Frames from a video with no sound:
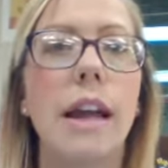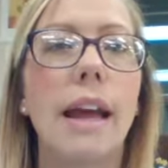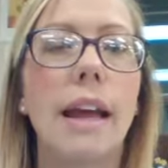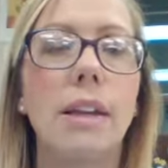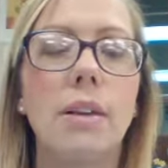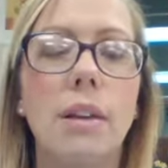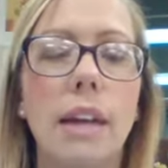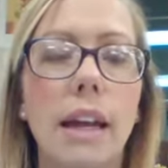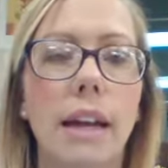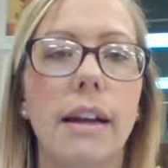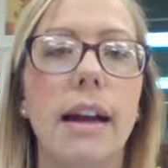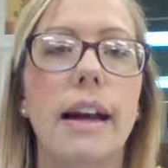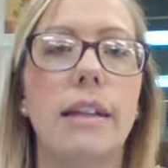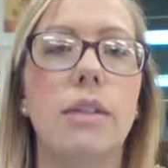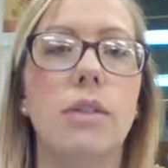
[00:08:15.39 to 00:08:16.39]
and you
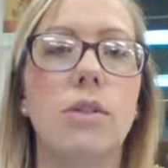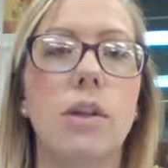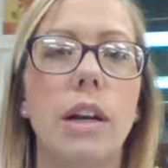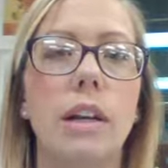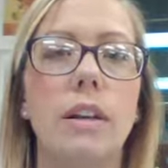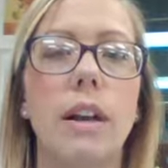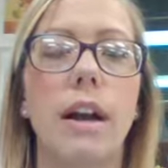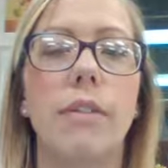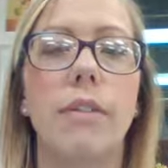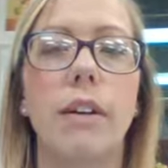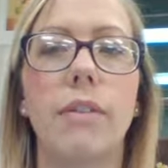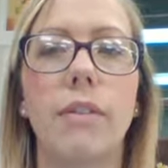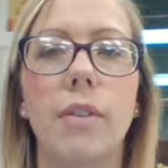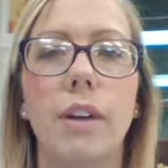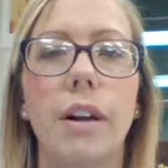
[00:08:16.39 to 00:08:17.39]
can't concentrate enough
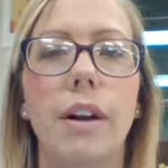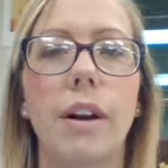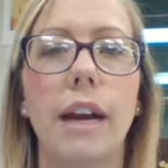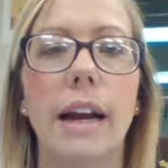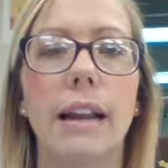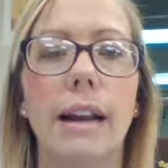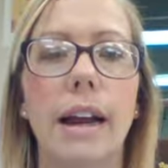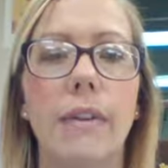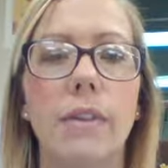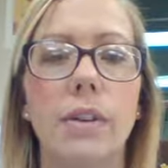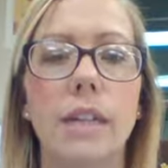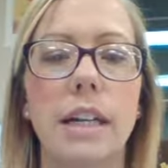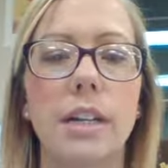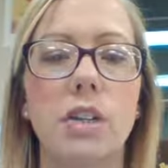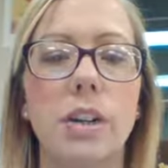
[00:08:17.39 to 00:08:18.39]
if you're carrying on a
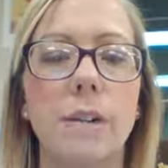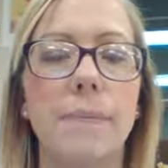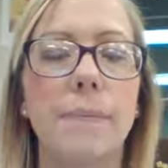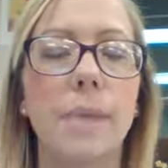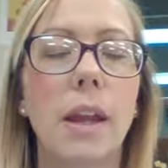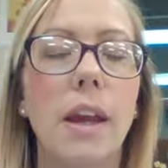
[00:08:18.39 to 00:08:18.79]
conversation.